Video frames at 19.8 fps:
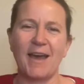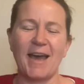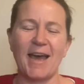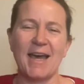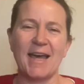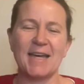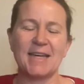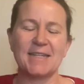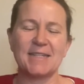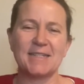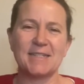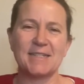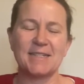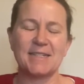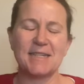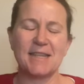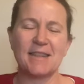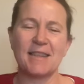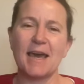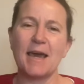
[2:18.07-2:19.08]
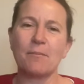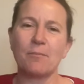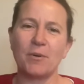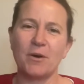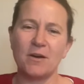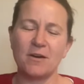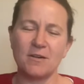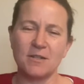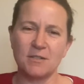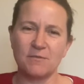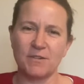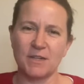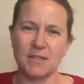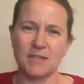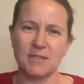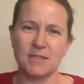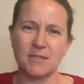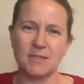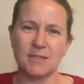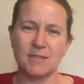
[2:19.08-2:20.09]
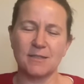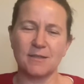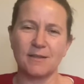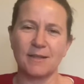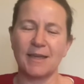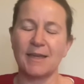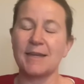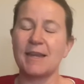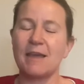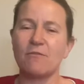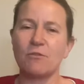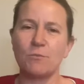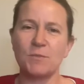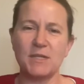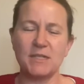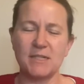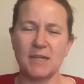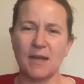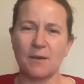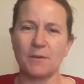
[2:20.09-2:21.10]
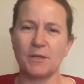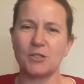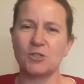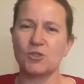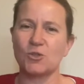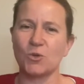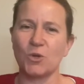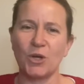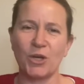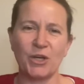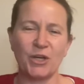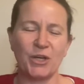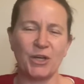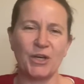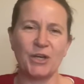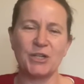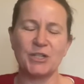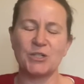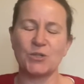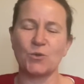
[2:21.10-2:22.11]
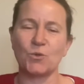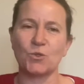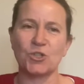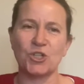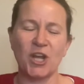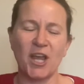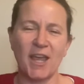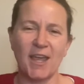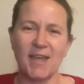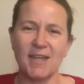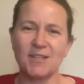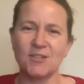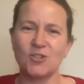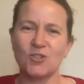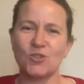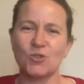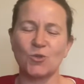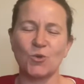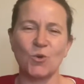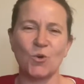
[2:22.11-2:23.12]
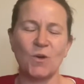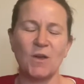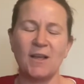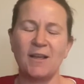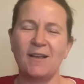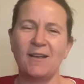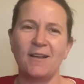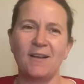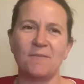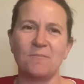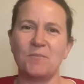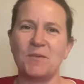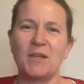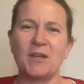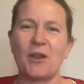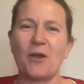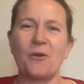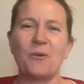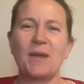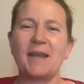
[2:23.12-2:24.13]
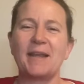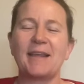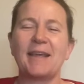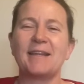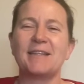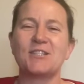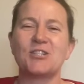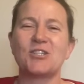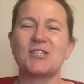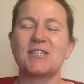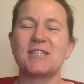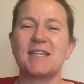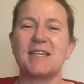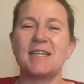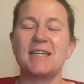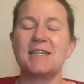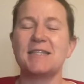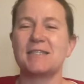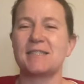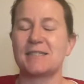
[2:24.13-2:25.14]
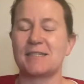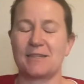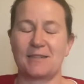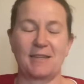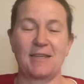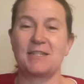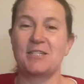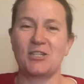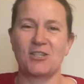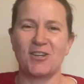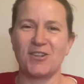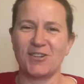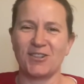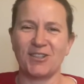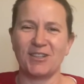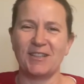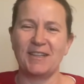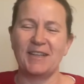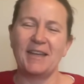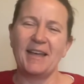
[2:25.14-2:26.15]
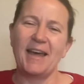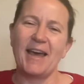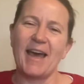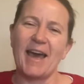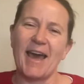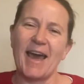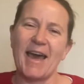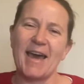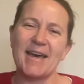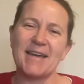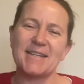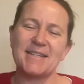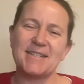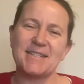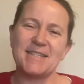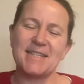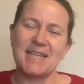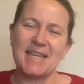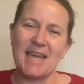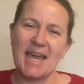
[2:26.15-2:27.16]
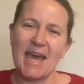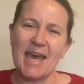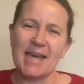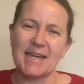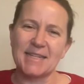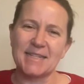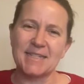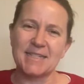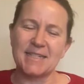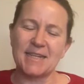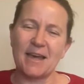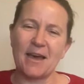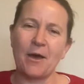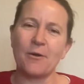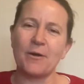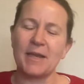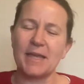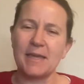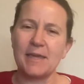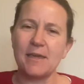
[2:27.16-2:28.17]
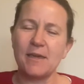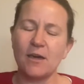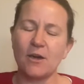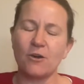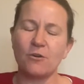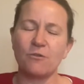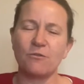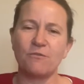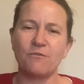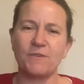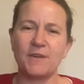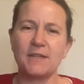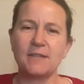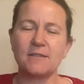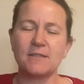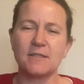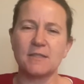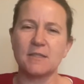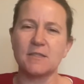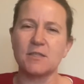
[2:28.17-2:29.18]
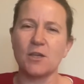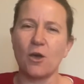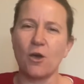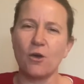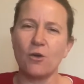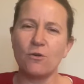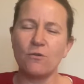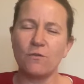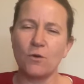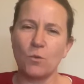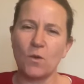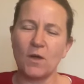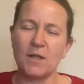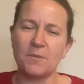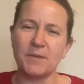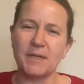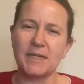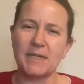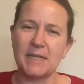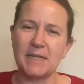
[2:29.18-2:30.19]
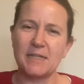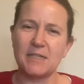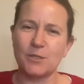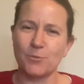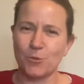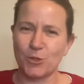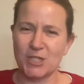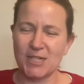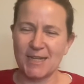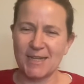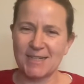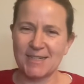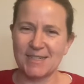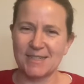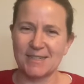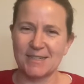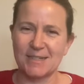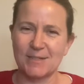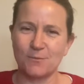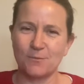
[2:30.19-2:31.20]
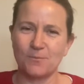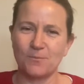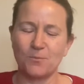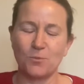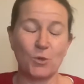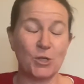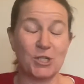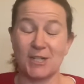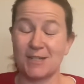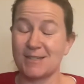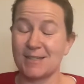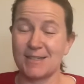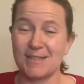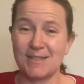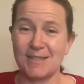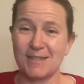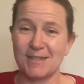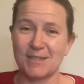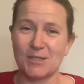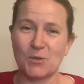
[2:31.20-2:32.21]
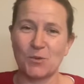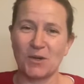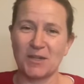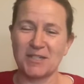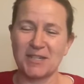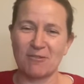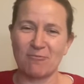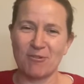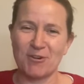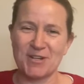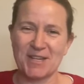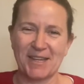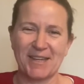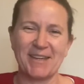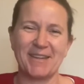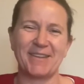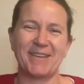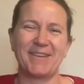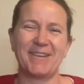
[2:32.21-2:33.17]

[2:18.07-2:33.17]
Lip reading: And that part of us can never be damaged or hurt or changed, or, you know, it just is eternal. And yet our ego feels this overwhelming need to protect it, which, as I said, is quite ironic.